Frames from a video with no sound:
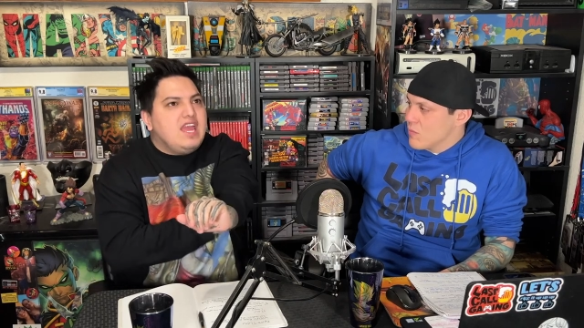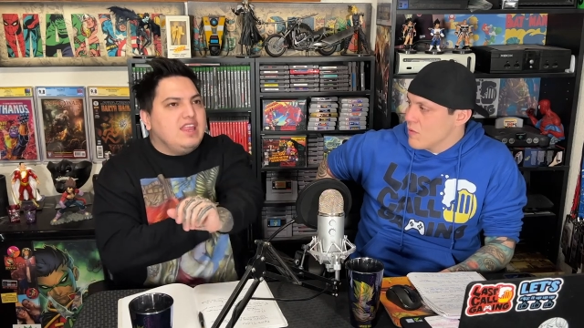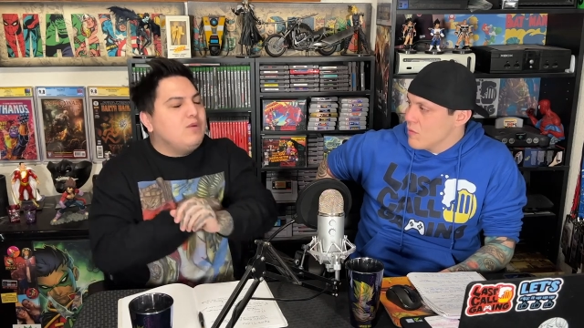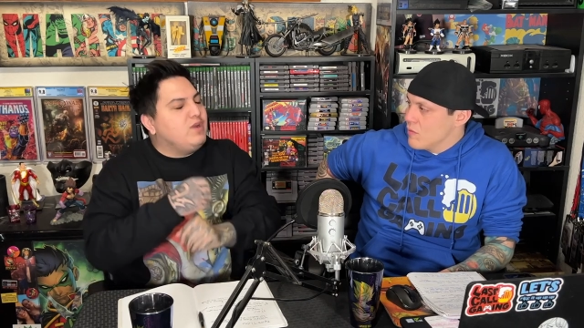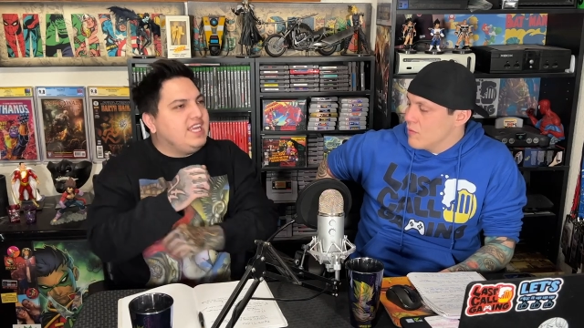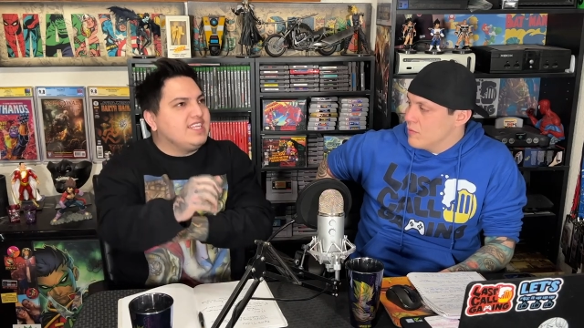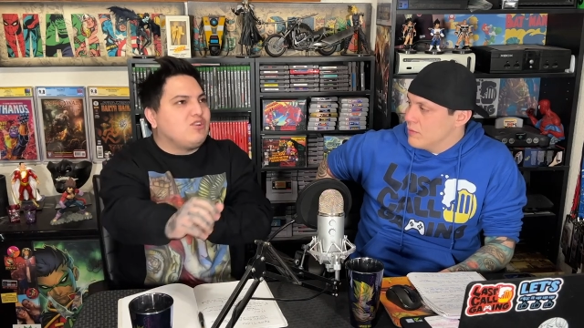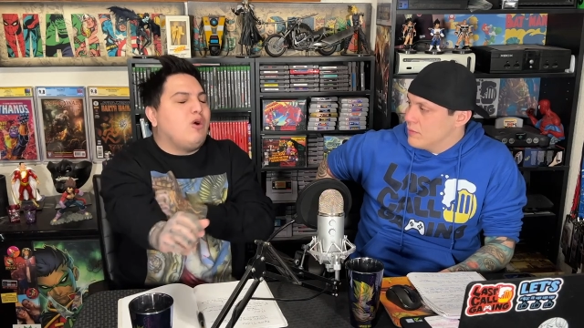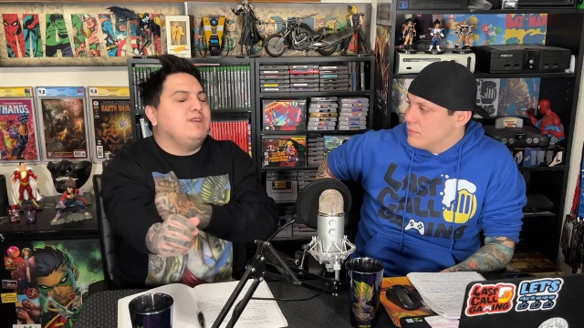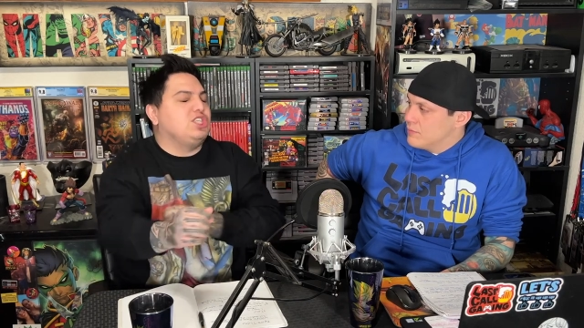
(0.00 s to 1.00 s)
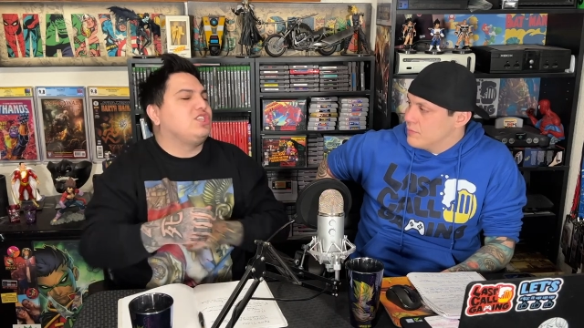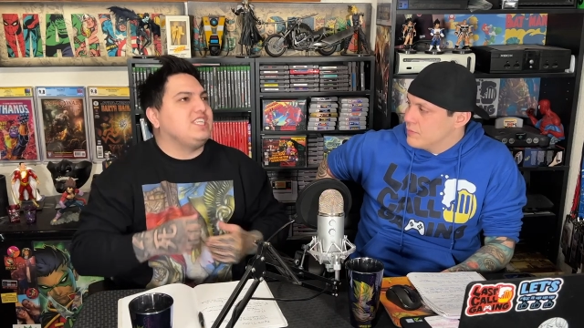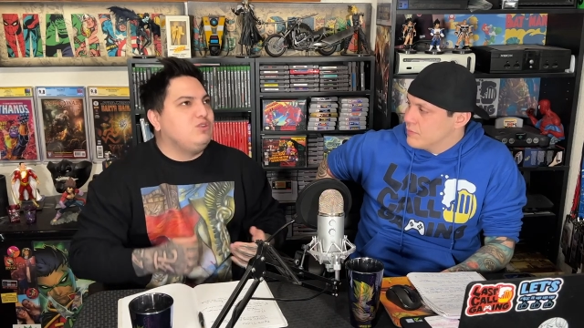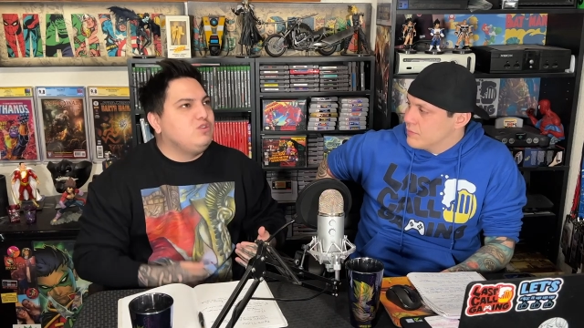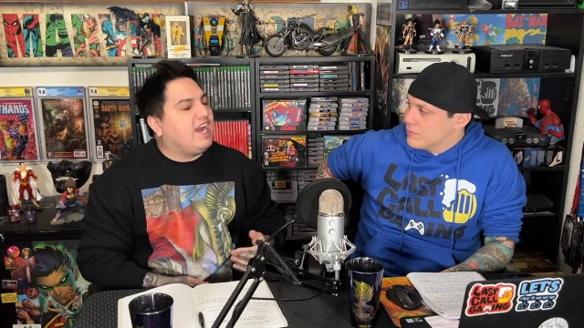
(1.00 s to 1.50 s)
Speaker 1: And then when he gets home, he's just
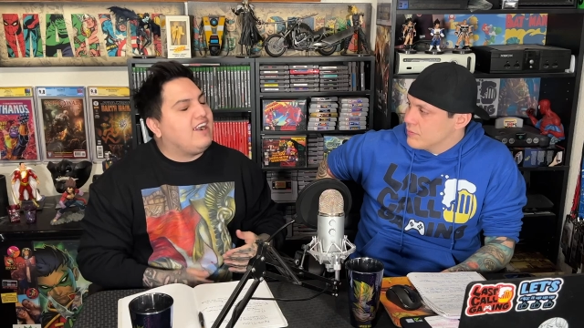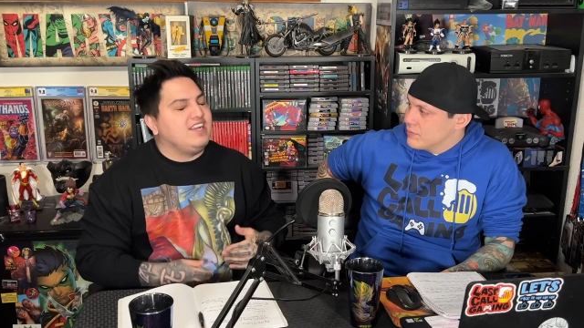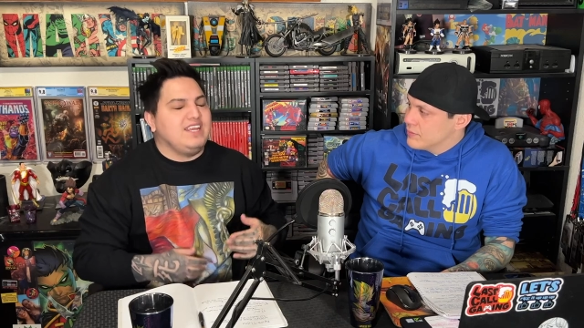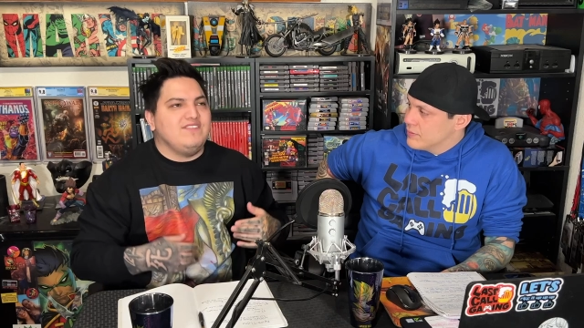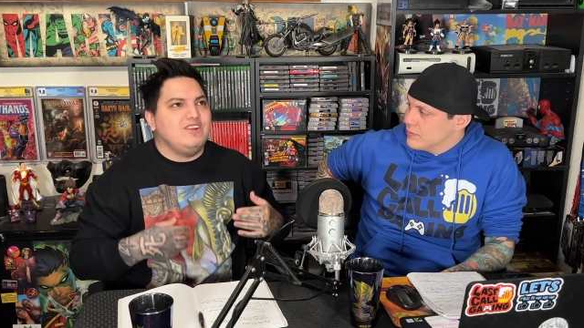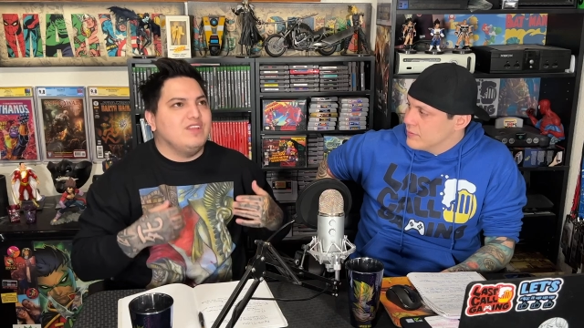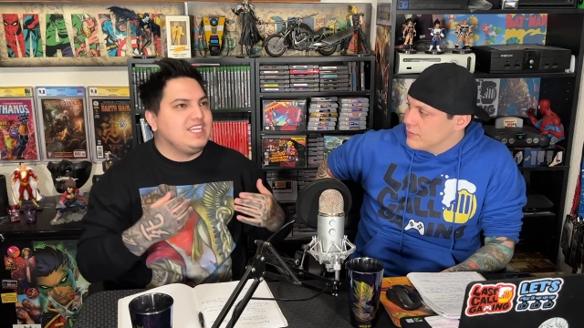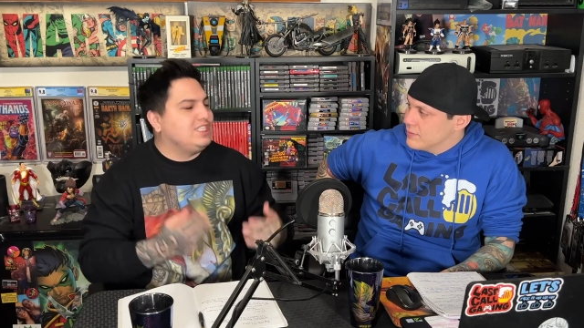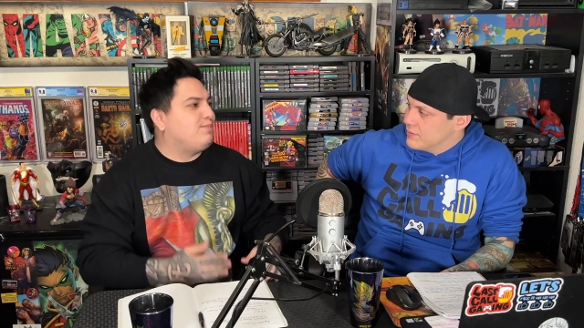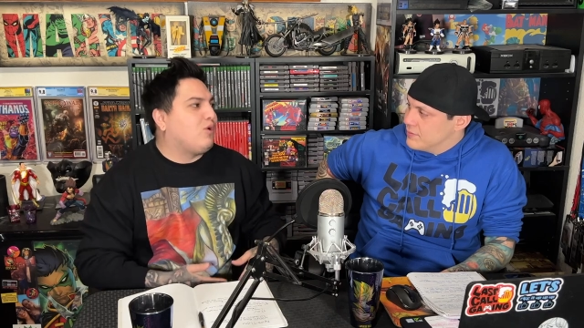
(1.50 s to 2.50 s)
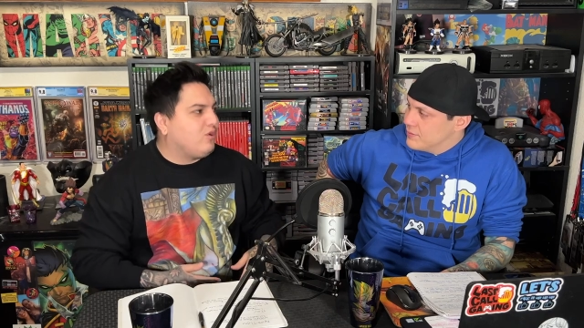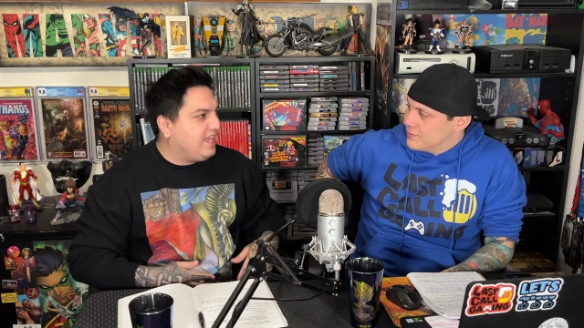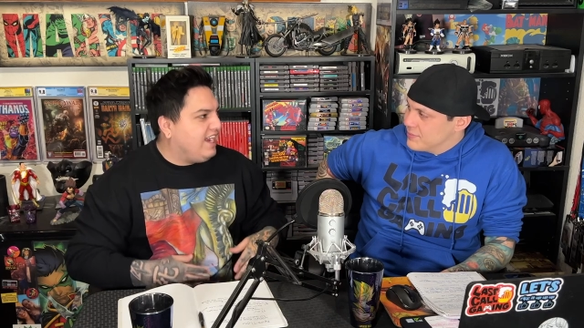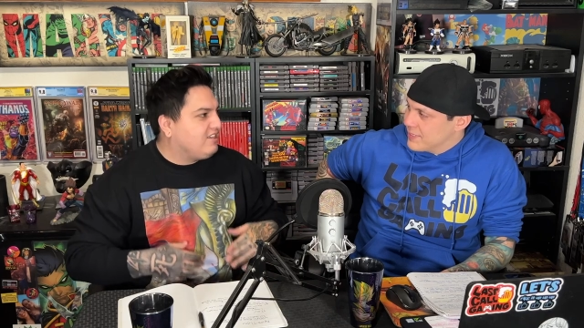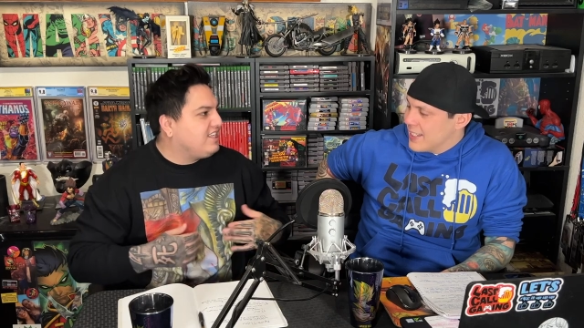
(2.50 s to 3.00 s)
like too tired to even do like his
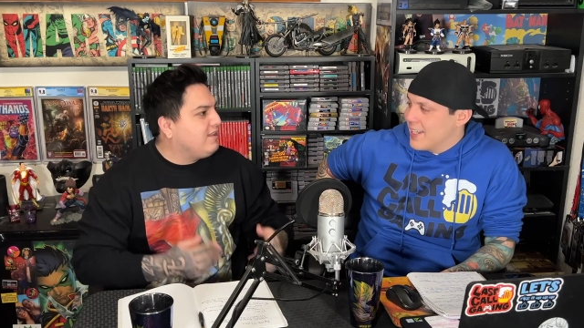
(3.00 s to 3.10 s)
birthday or yeah.